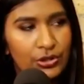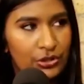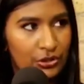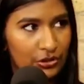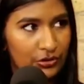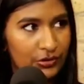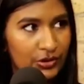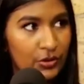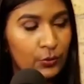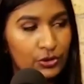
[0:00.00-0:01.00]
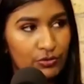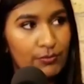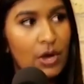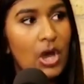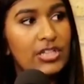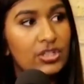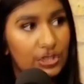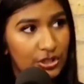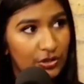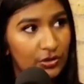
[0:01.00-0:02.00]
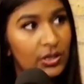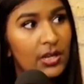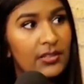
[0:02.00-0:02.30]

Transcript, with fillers: cues which remind you